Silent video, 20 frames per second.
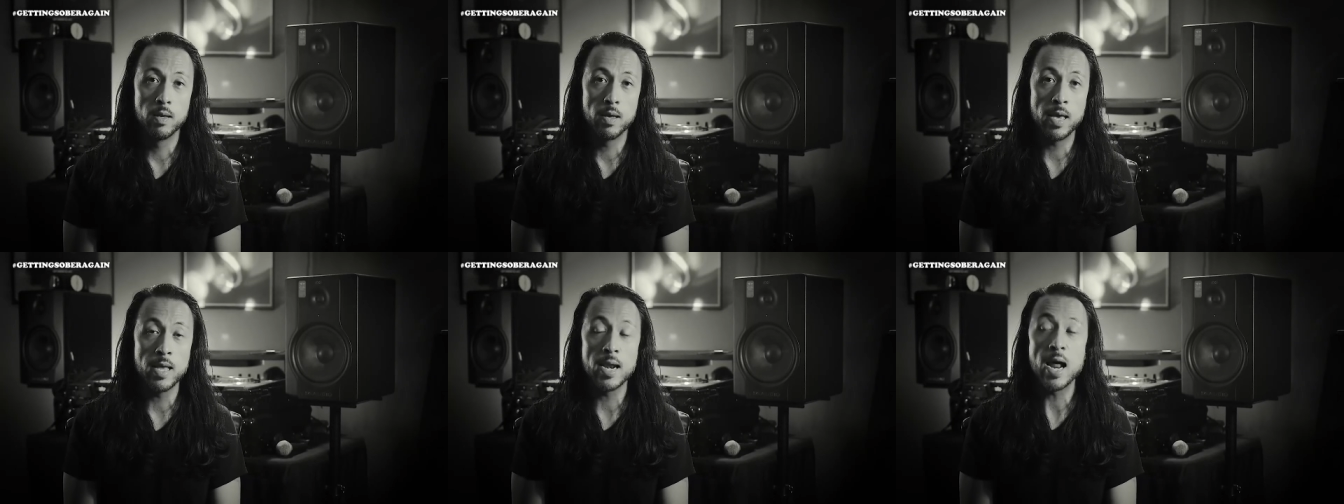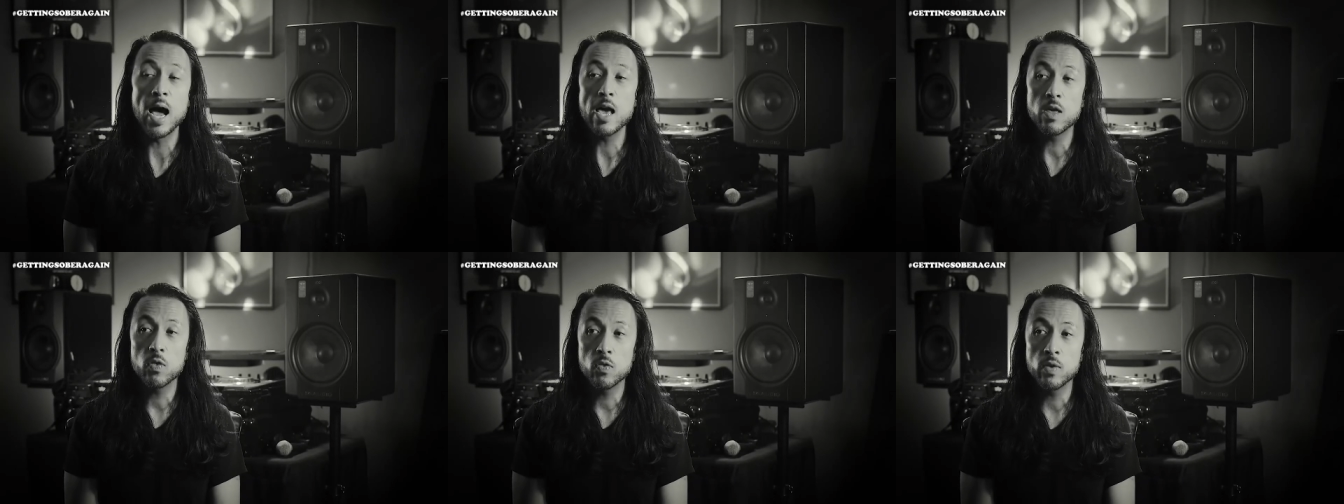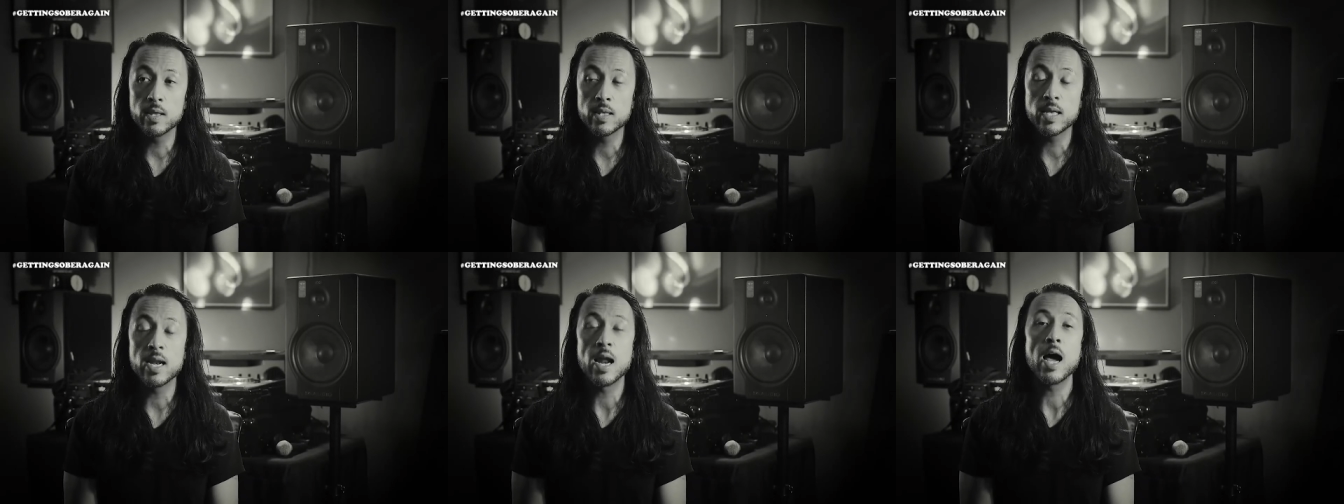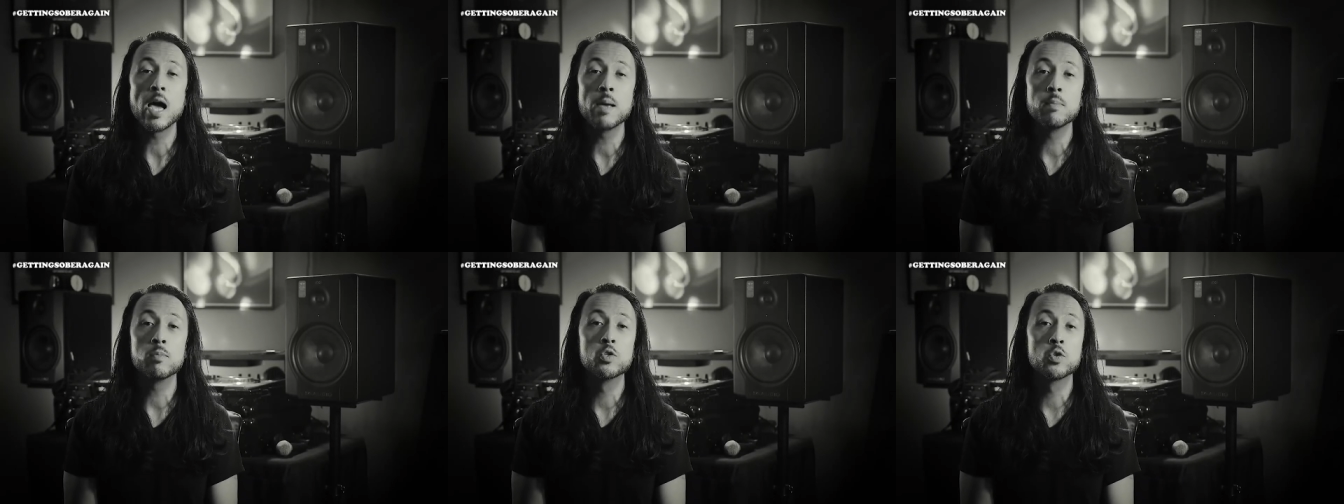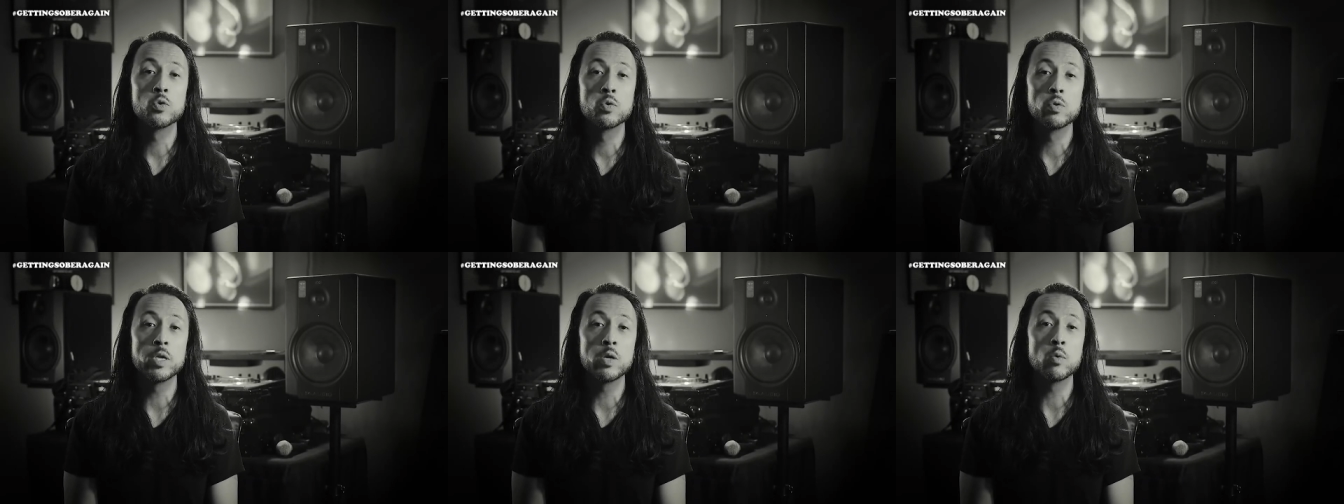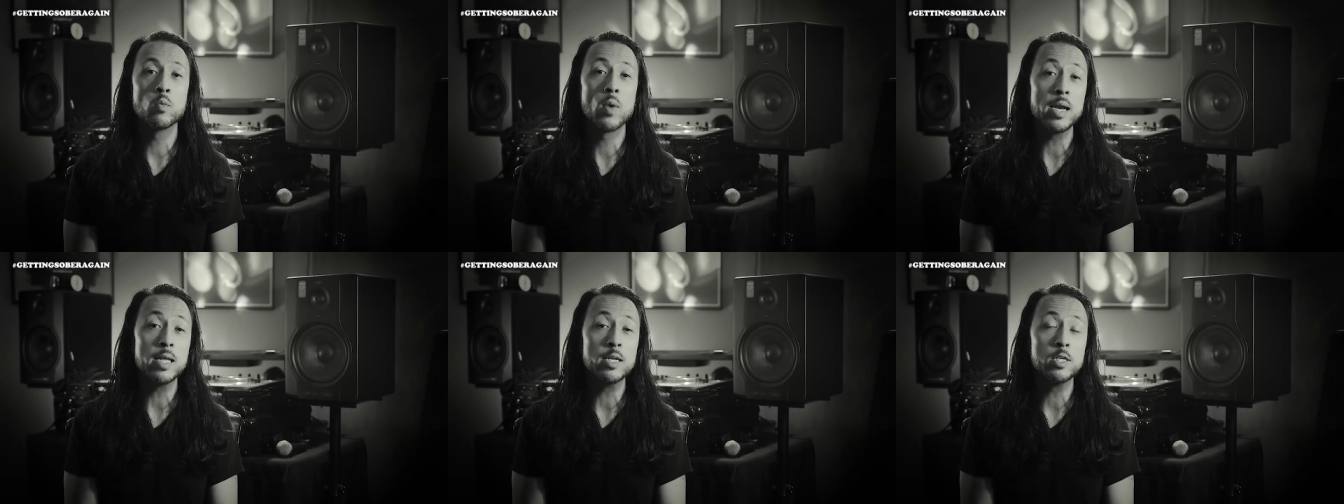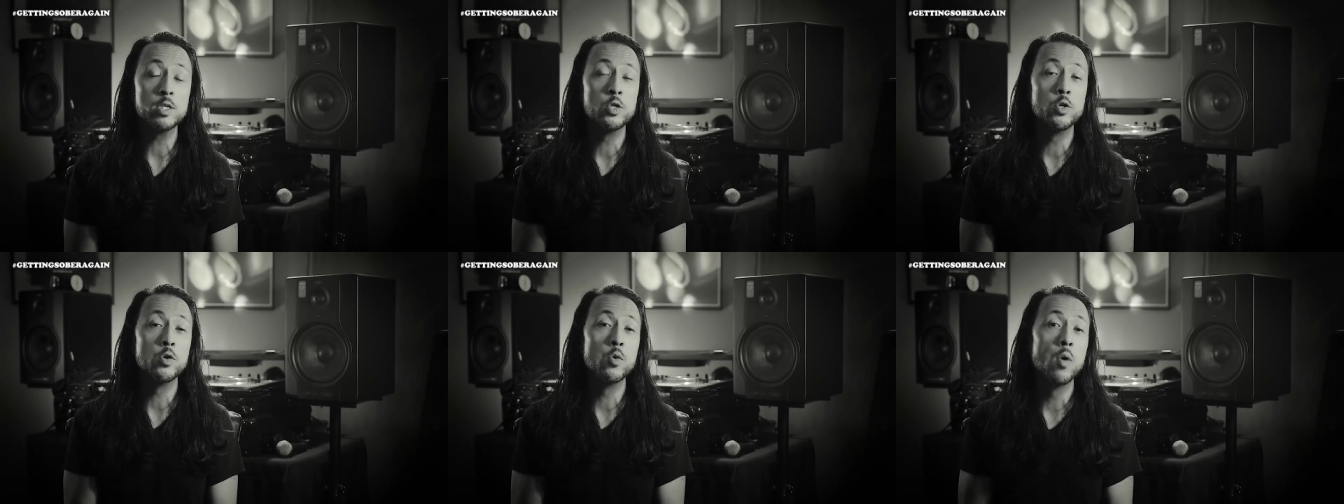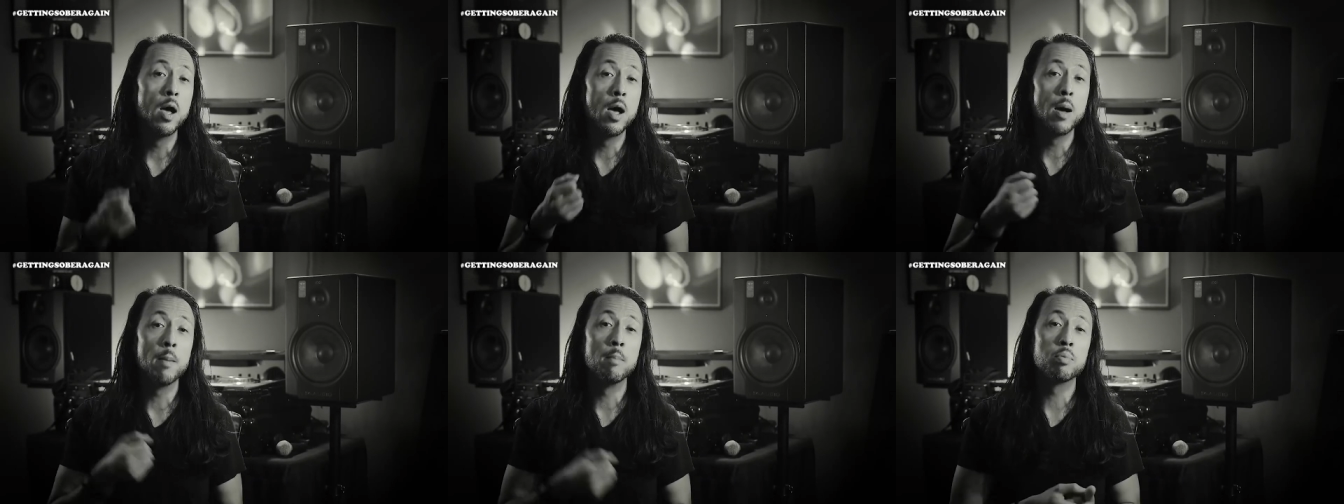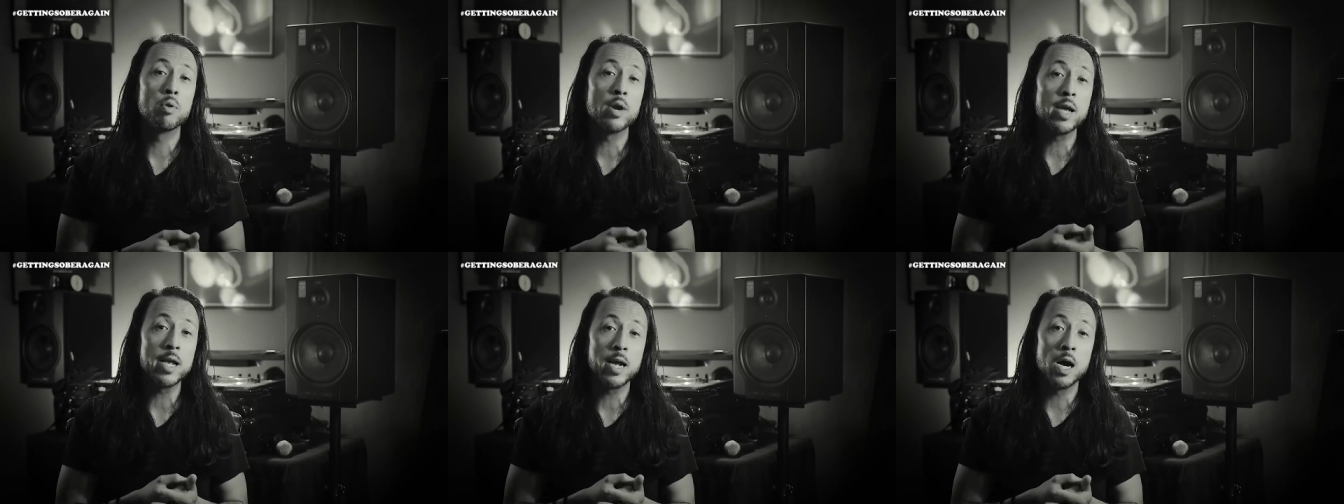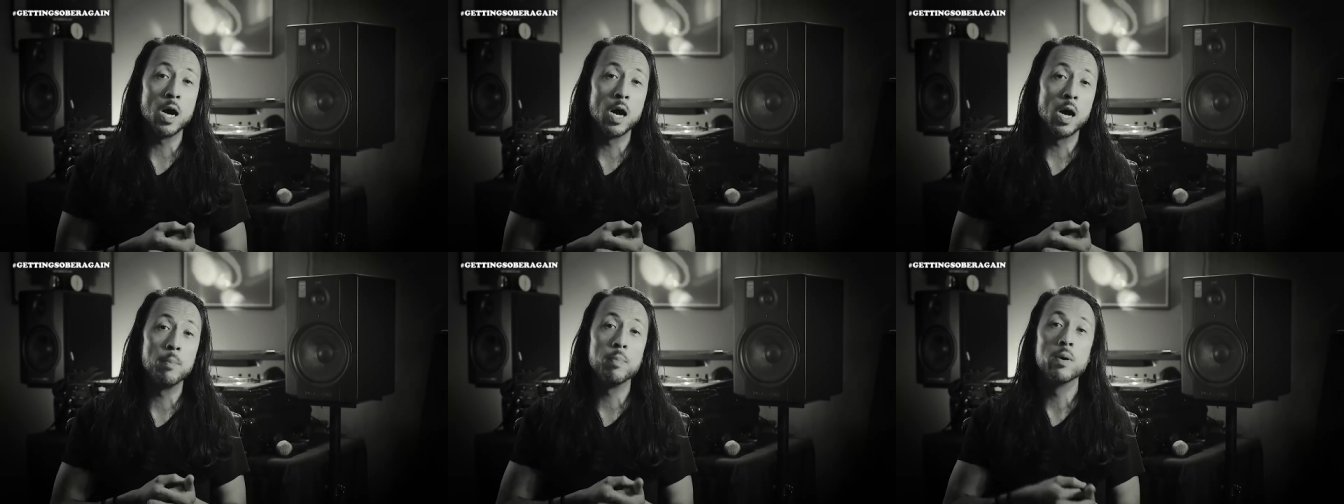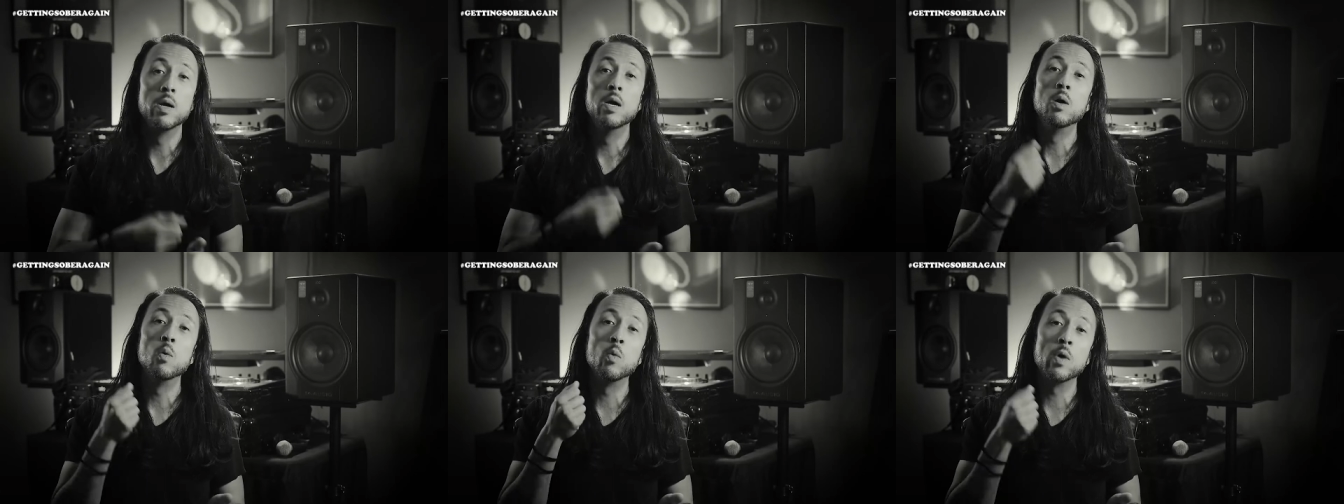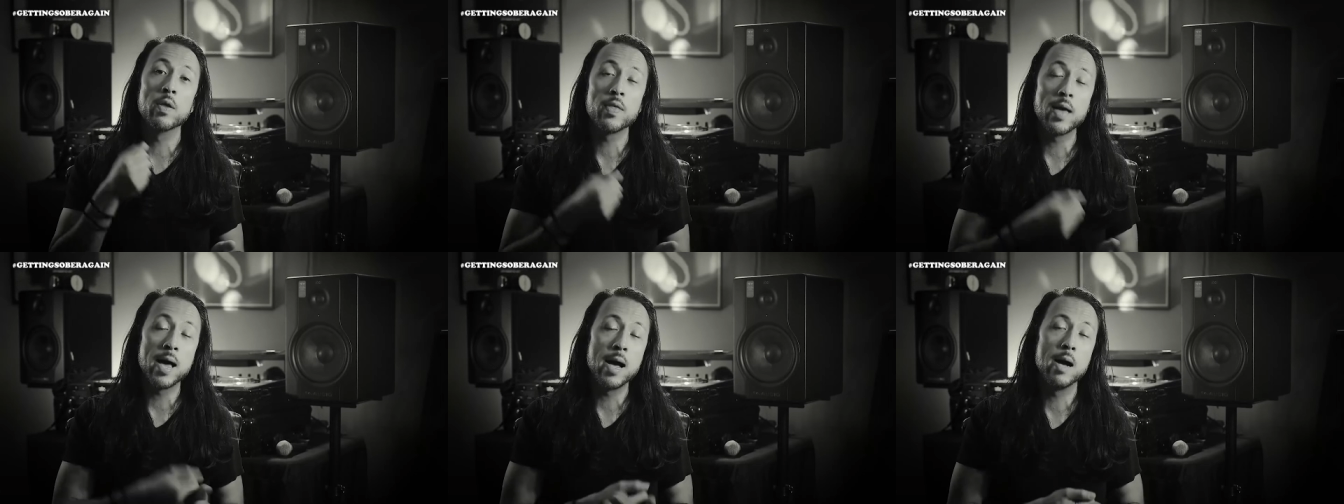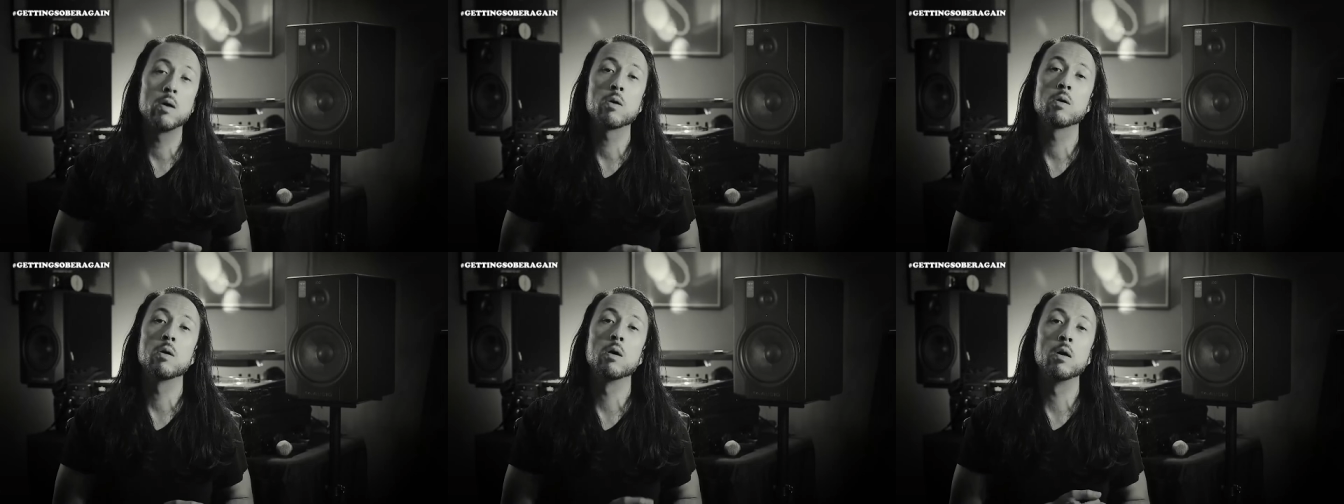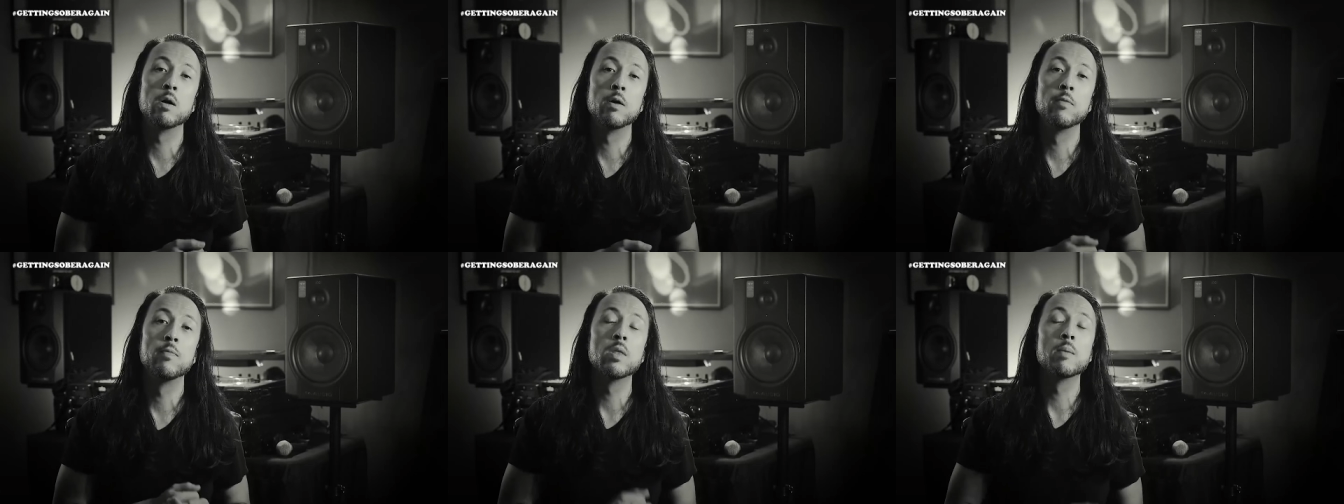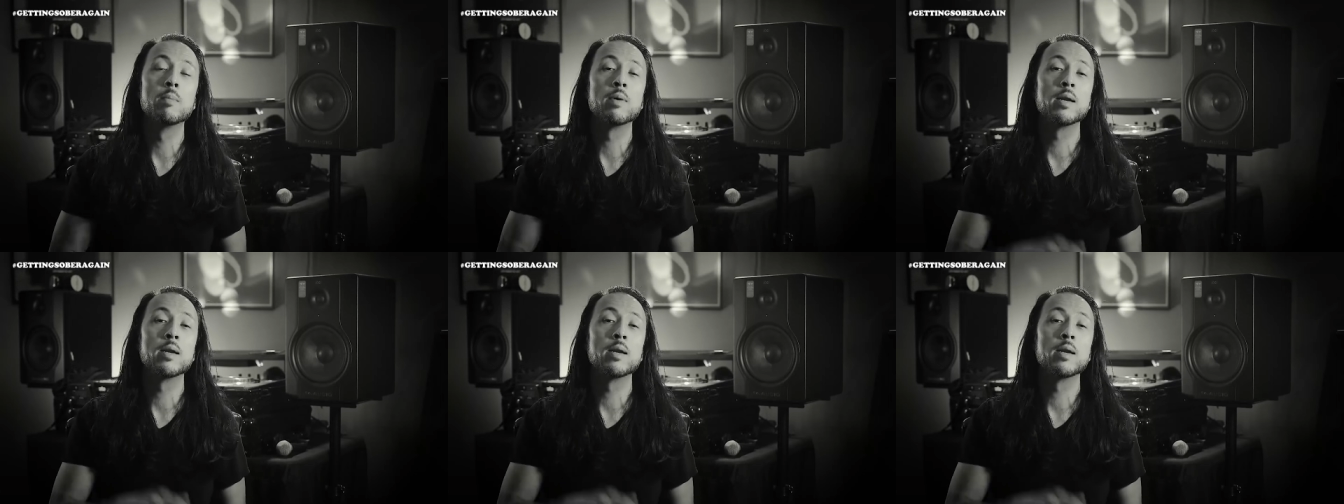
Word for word: And I think that I'm truly ready to break up with alcohol.